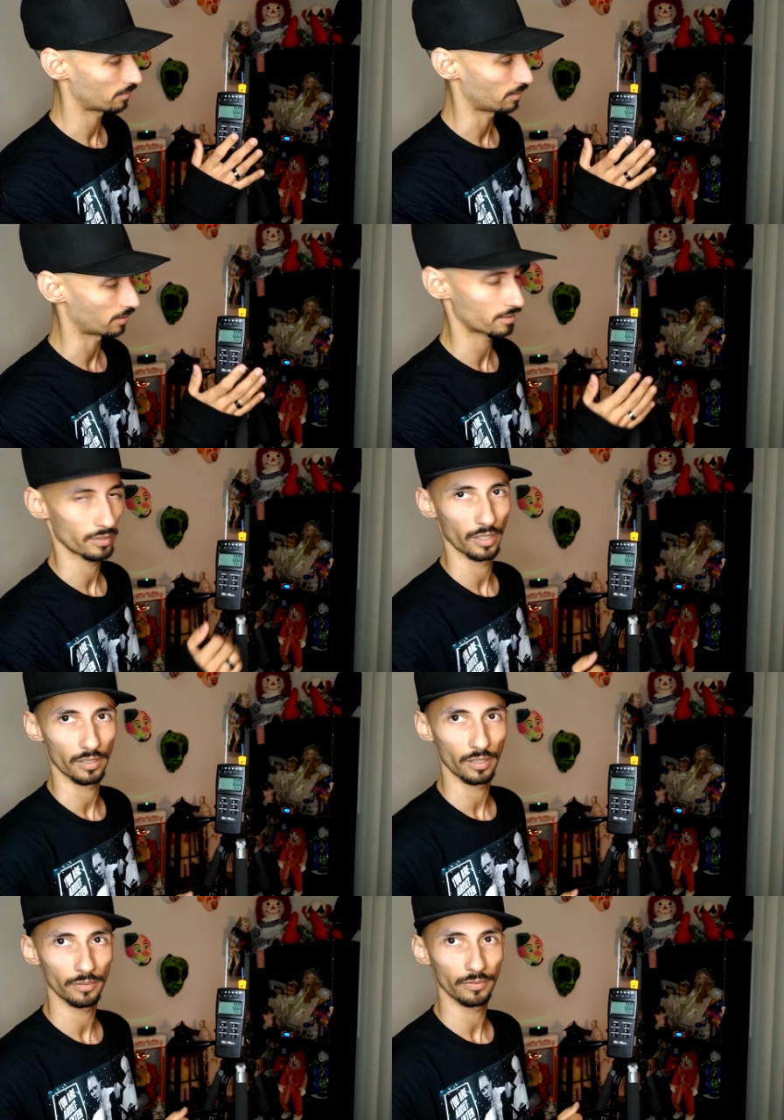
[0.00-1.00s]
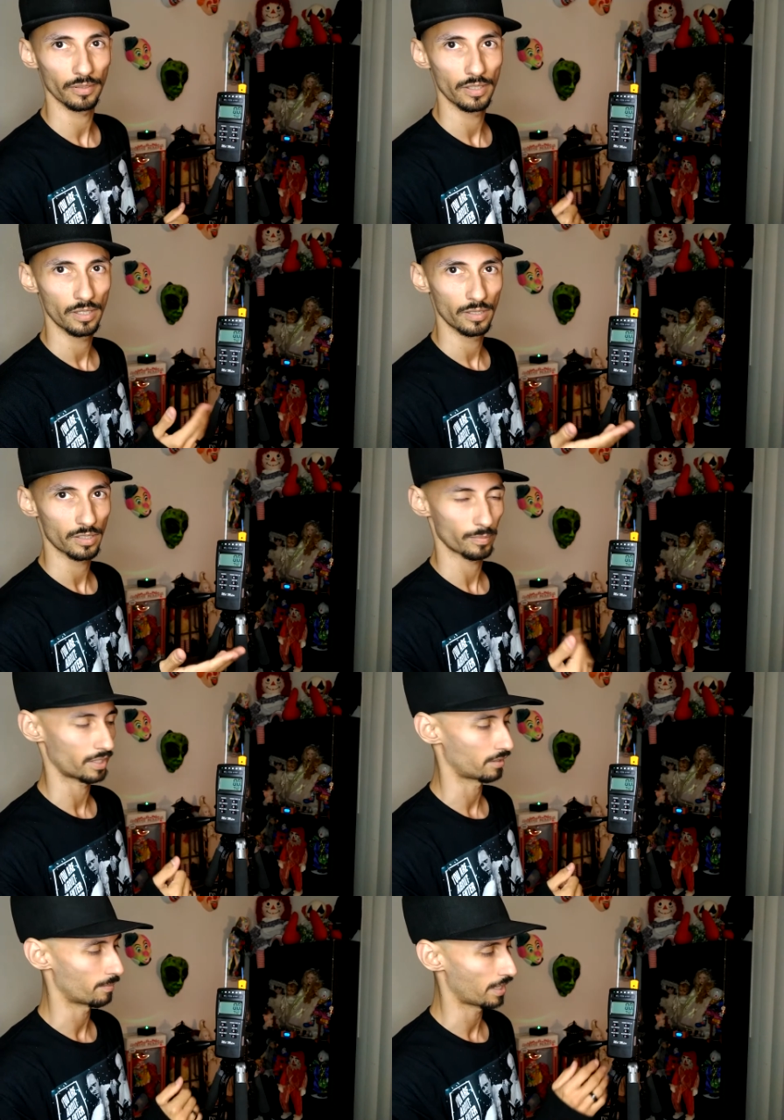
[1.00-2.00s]
So you could turn that off,
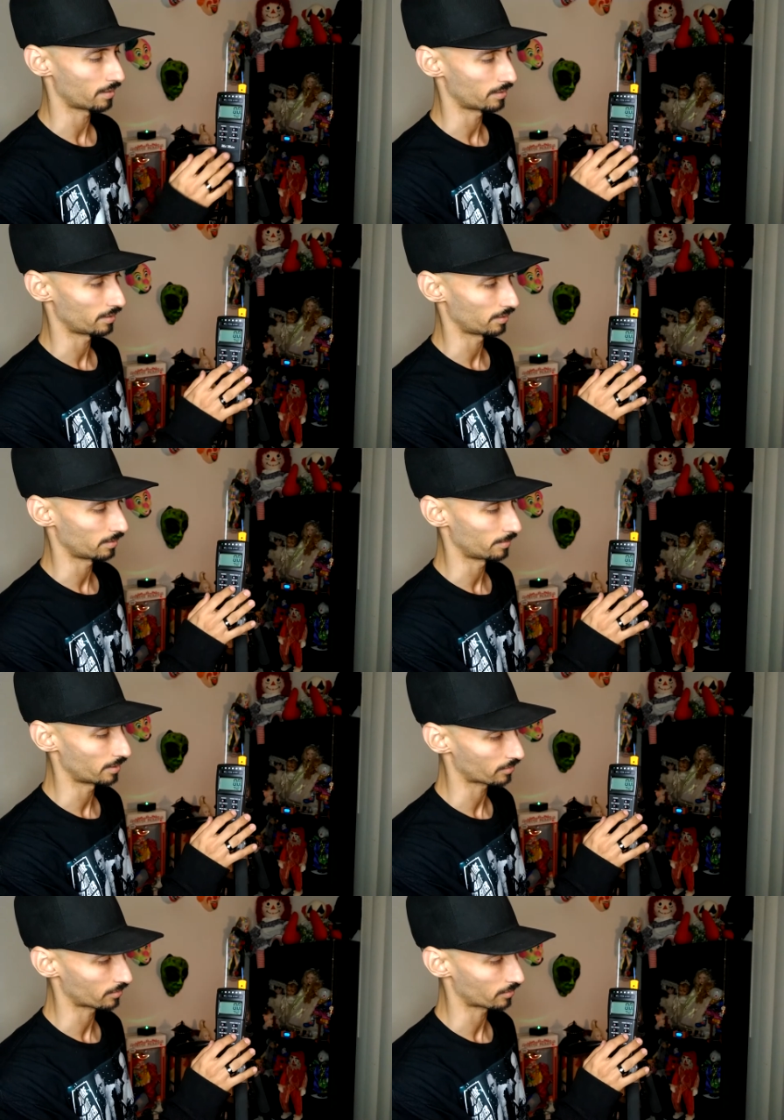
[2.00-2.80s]
spare your battery a little bit of